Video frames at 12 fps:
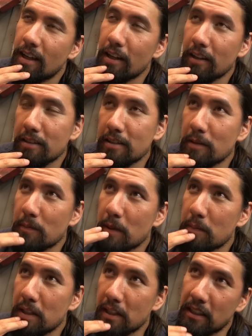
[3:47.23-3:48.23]
I think Steve
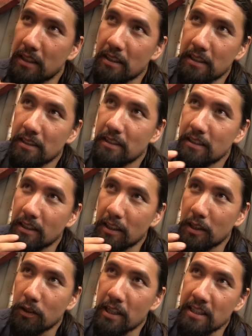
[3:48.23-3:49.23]
might be like a like
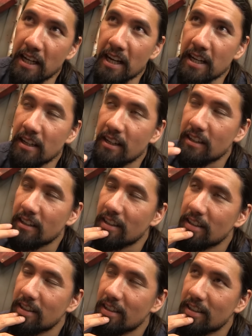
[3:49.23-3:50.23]
a Great Dane.
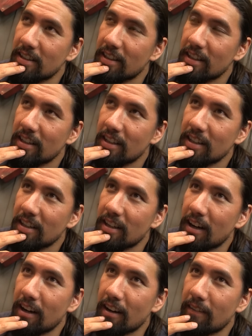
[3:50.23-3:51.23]

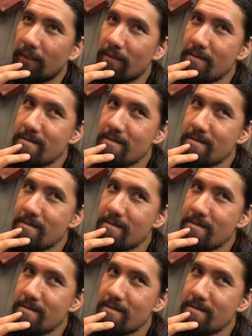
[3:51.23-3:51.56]
Uh,